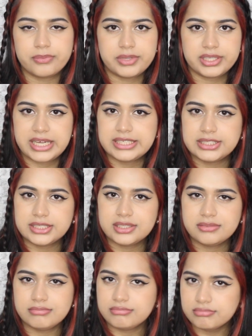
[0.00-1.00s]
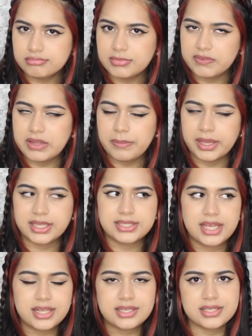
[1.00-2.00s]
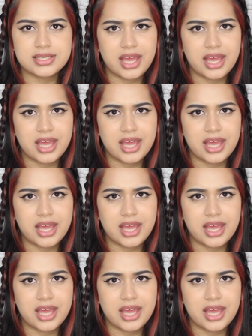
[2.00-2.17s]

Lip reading: from the lesson, if that makes sense.